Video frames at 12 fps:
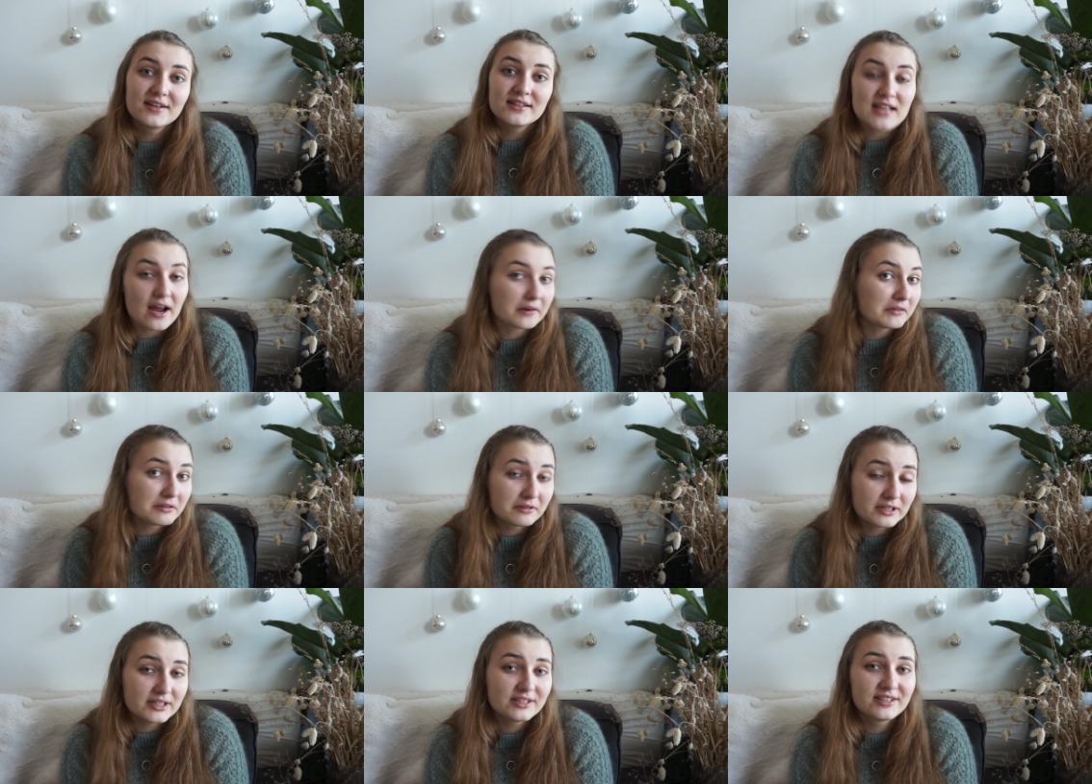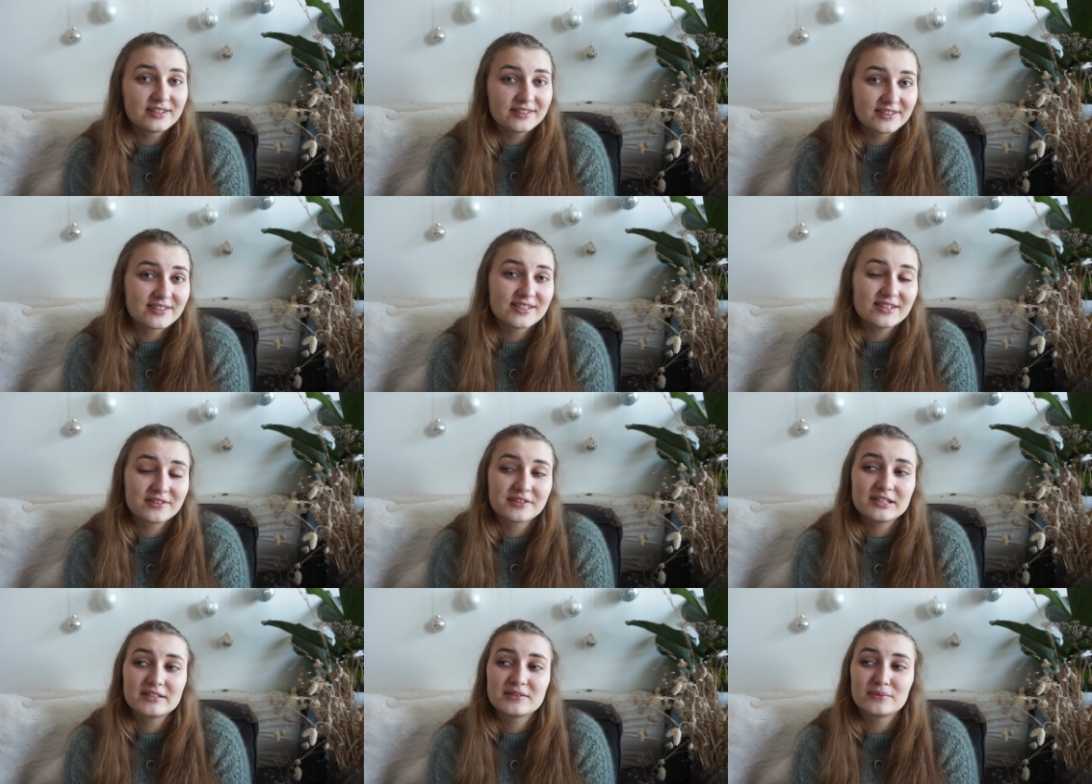diary
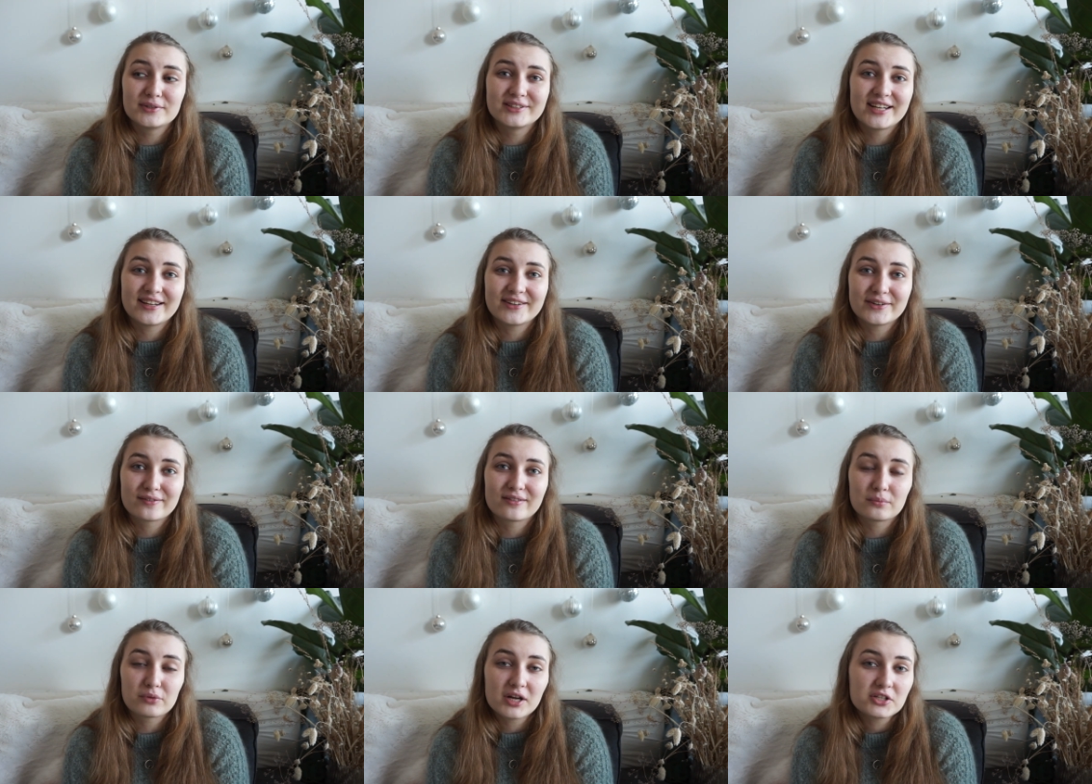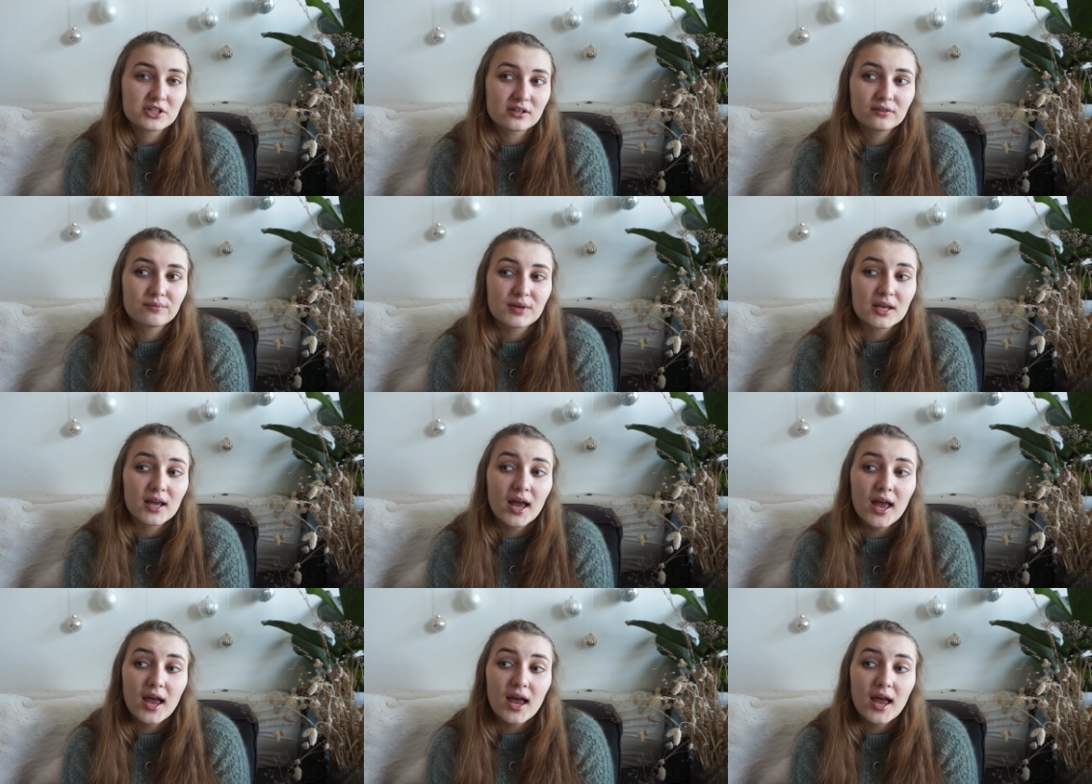series will take off the pressure of me